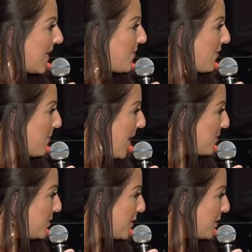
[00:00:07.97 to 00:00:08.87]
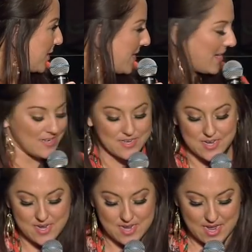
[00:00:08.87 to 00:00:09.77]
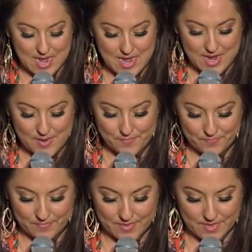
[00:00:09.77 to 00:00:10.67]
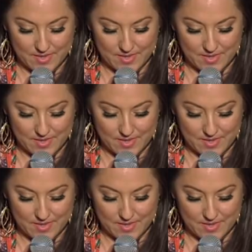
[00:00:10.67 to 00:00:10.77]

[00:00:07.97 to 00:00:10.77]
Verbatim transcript: Today, if you have your Bibles, you can turn there um,